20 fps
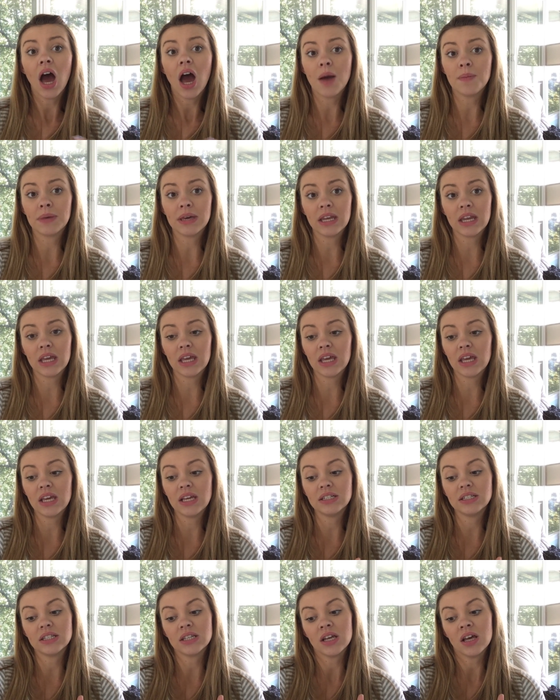I'm gonna
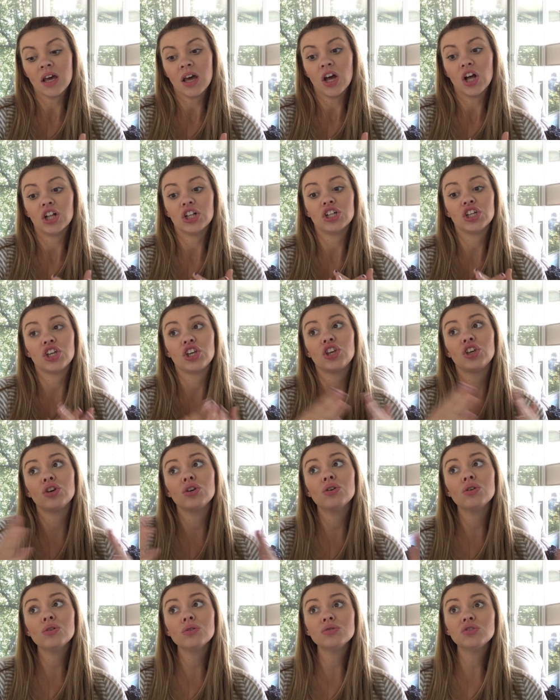eat a
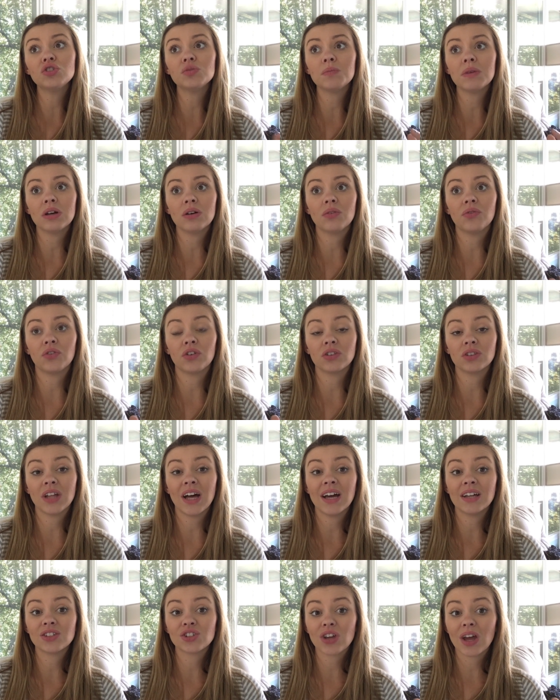huge meal for
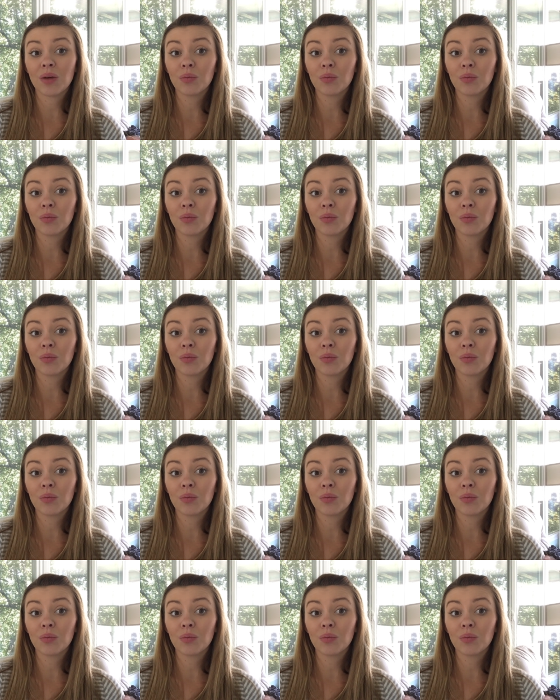lunch